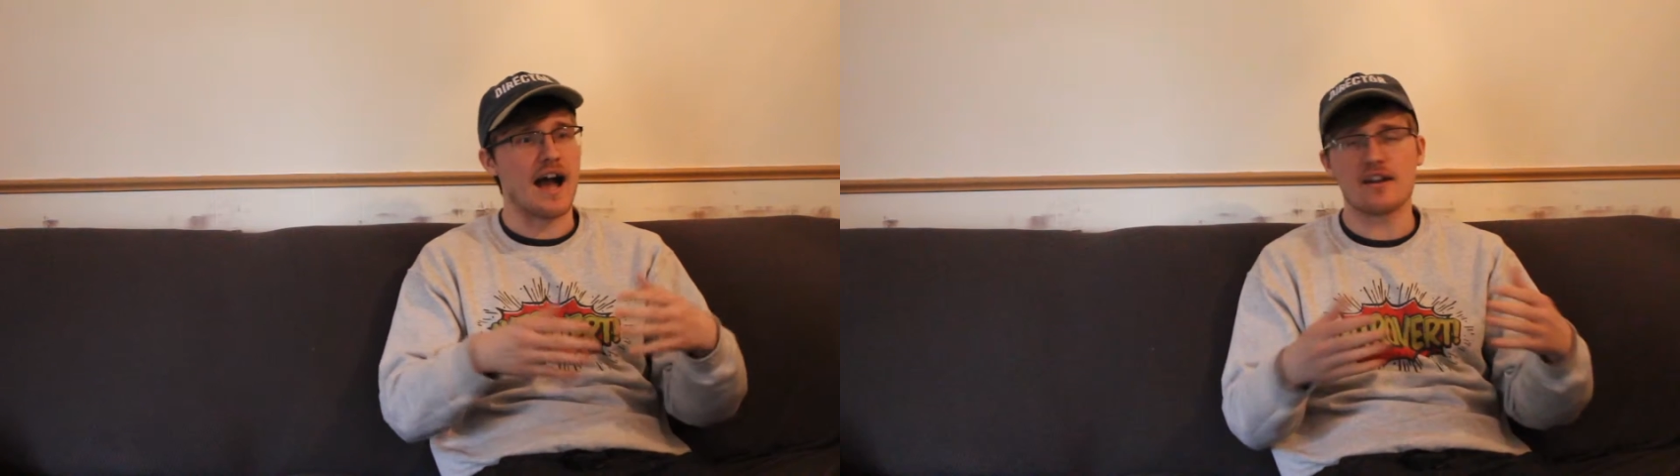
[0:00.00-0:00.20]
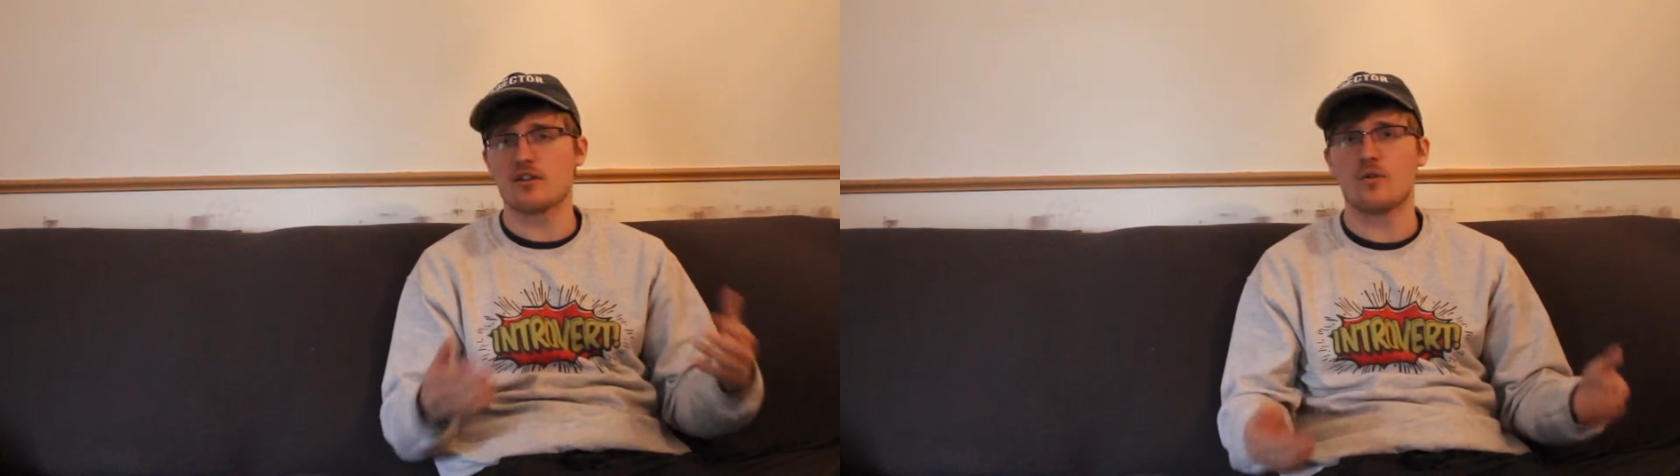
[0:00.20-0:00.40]

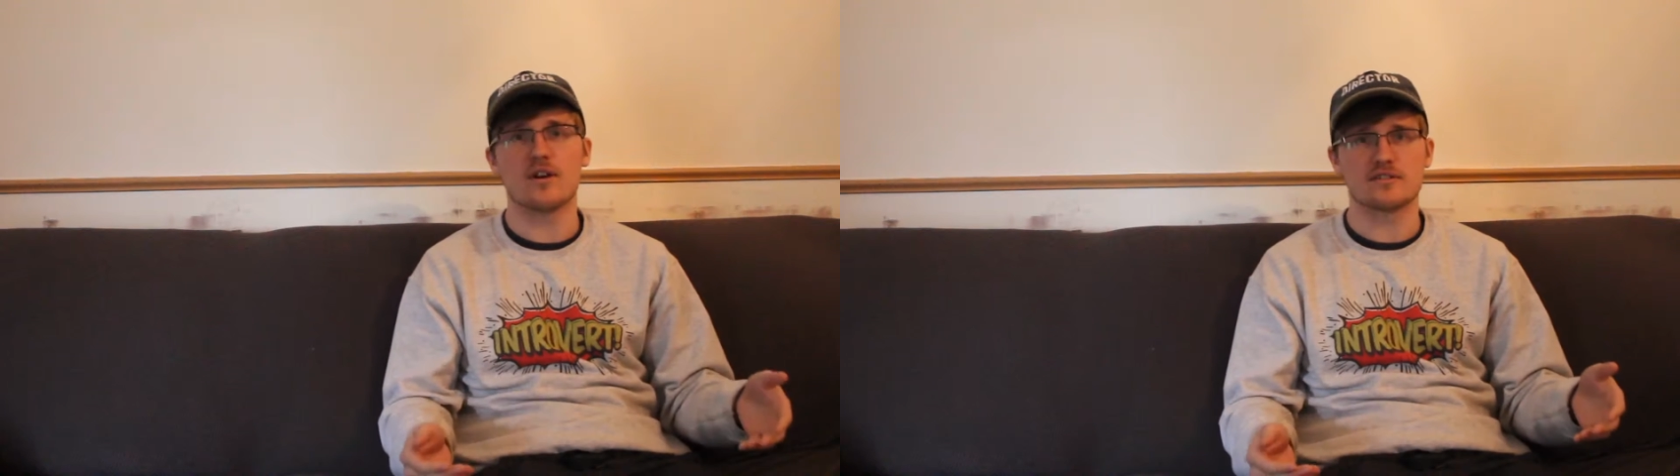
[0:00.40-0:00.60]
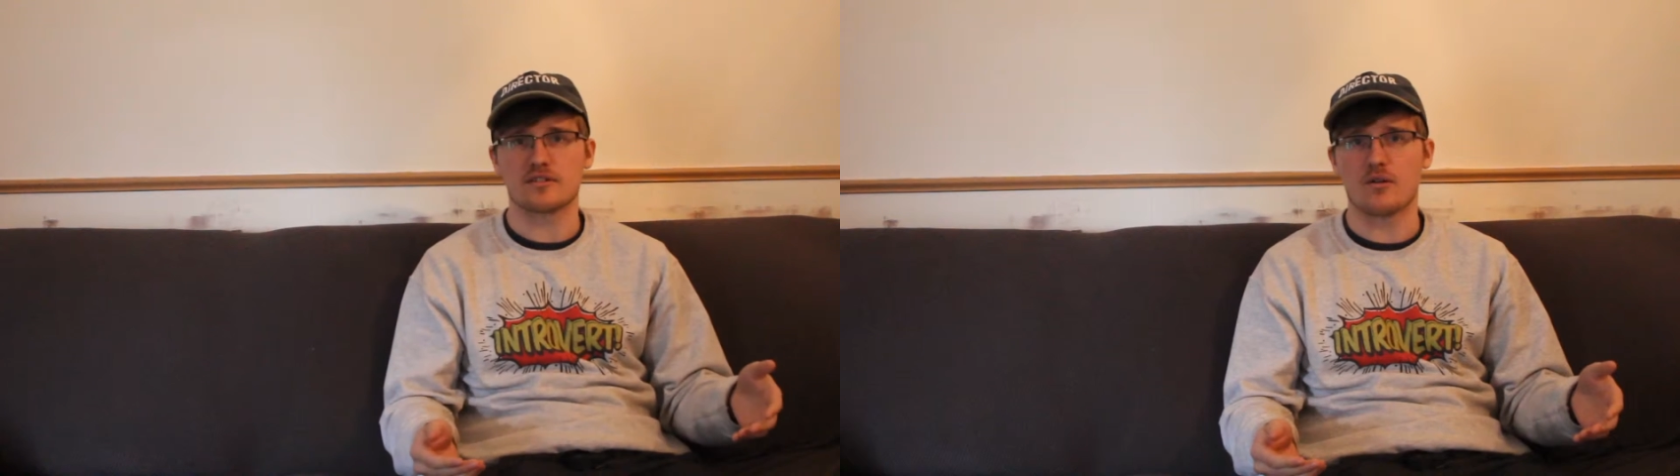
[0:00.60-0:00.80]
I don't know
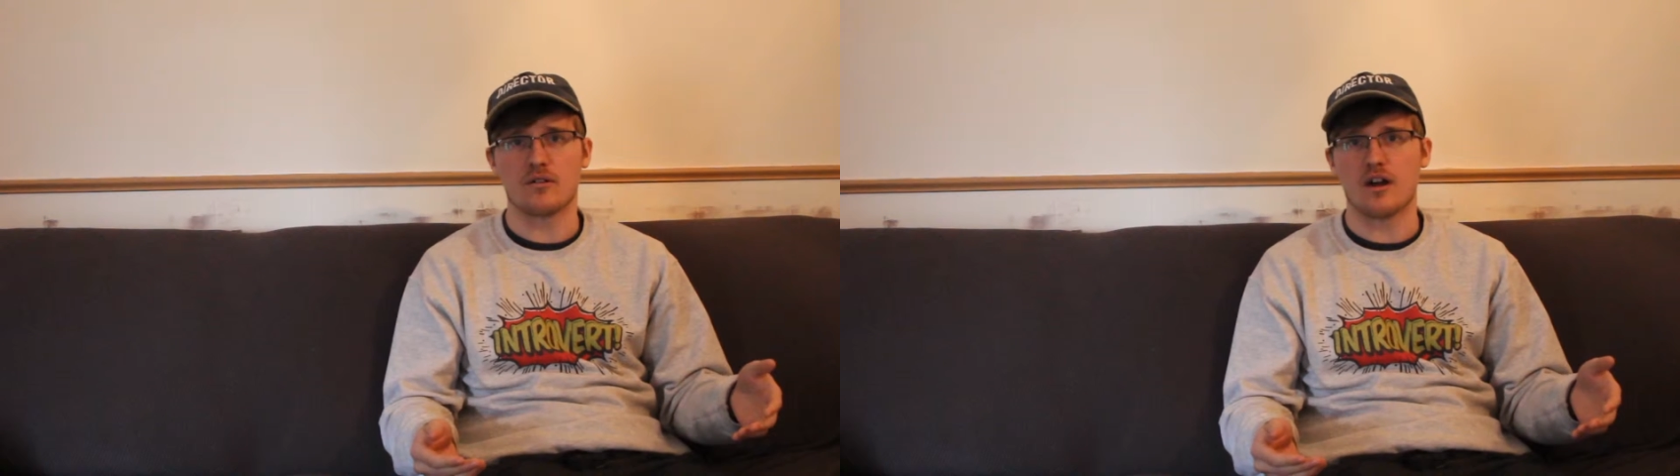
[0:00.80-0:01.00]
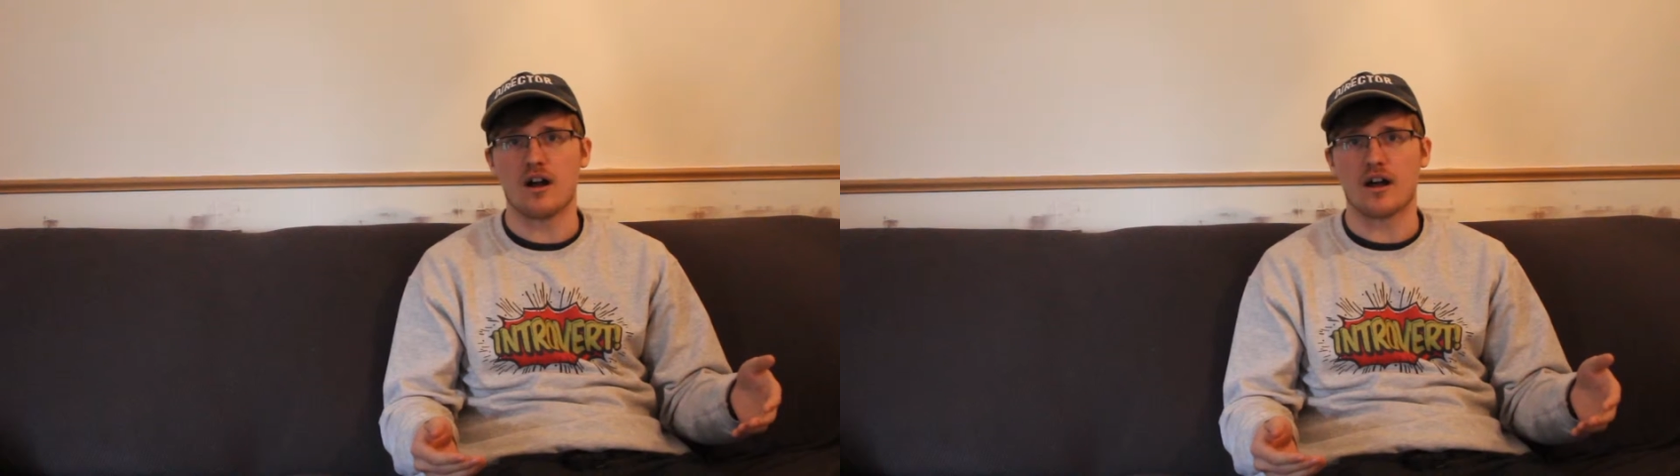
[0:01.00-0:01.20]
what's
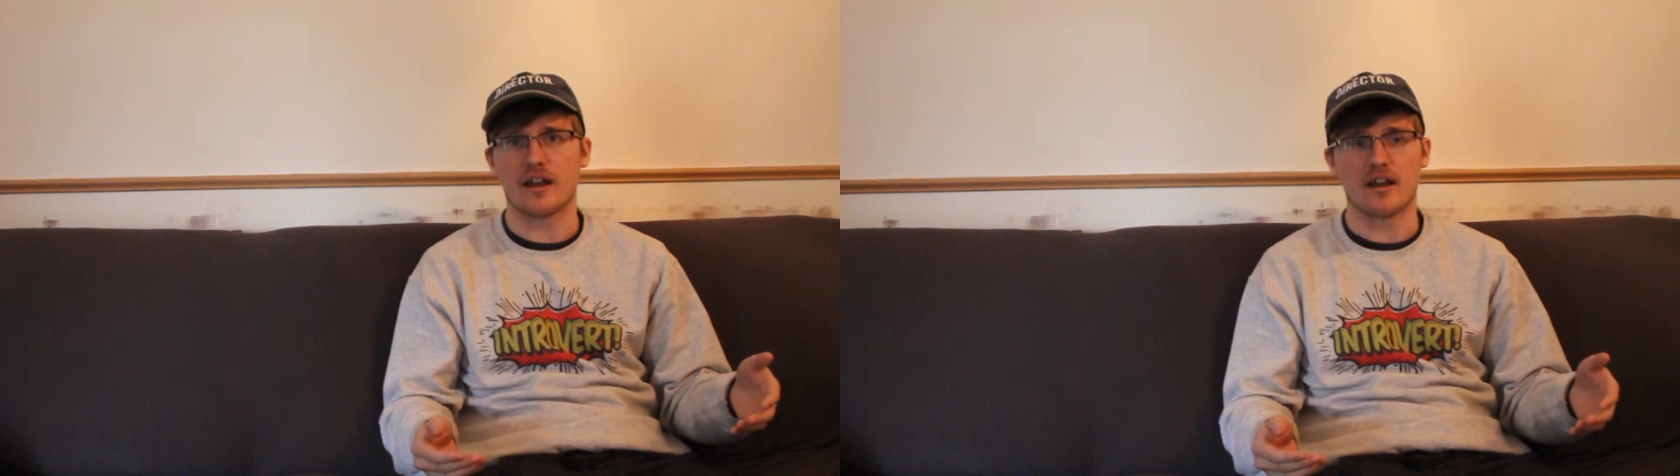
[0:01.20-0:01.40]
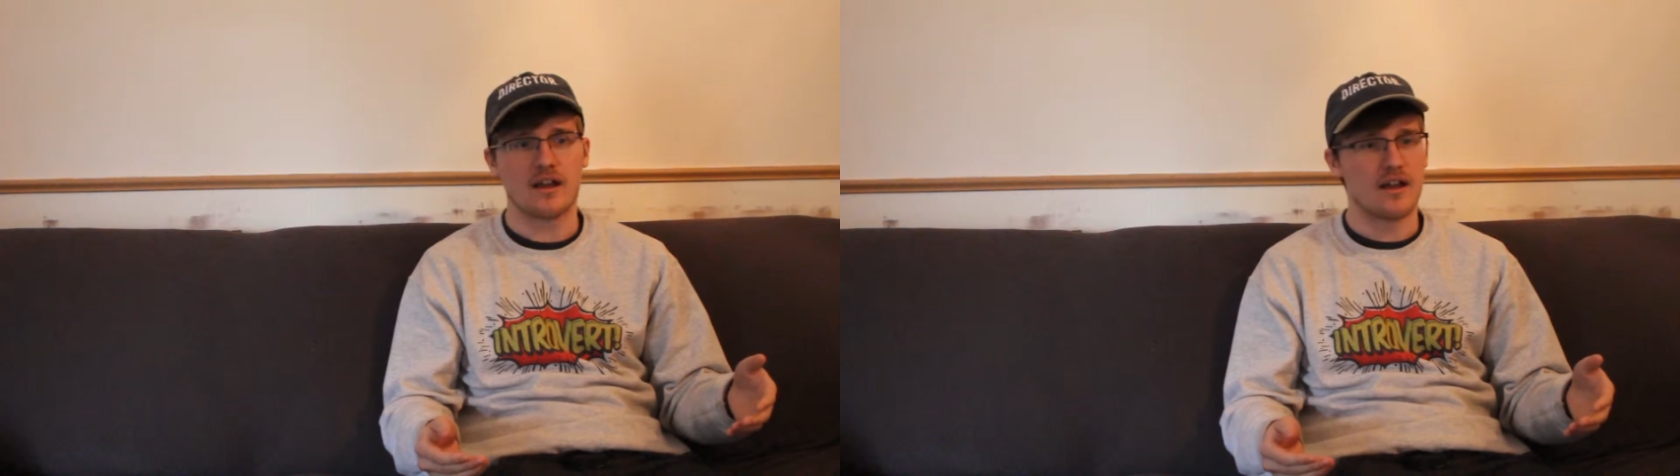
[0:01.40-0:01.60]
going
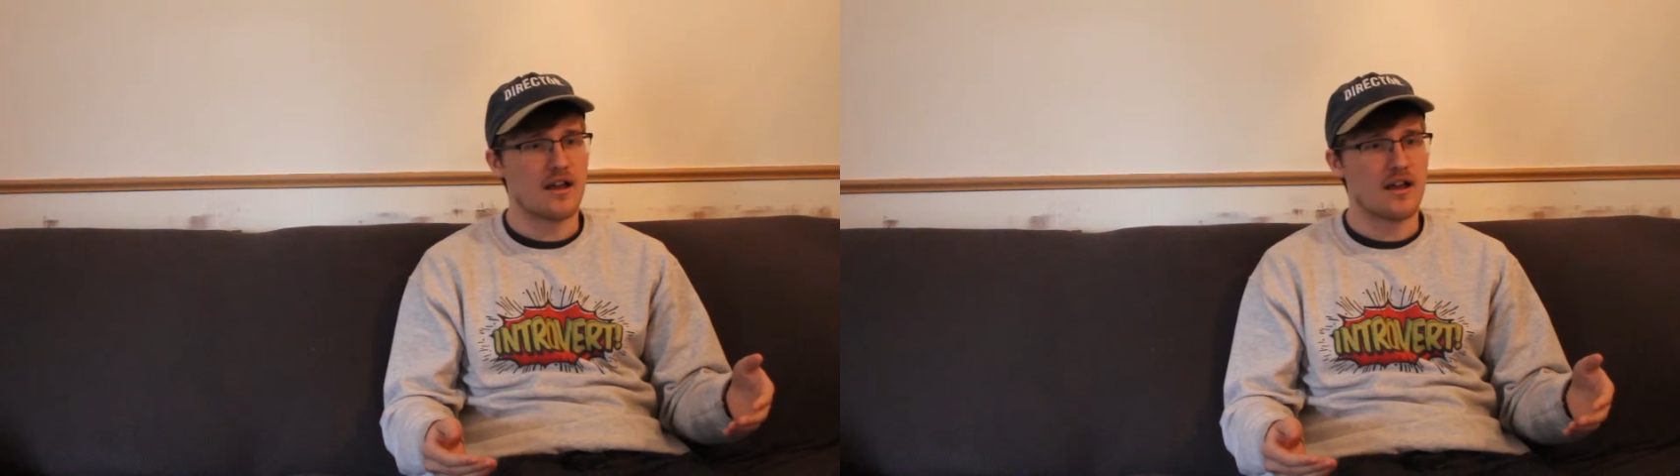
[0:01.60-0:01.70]
on.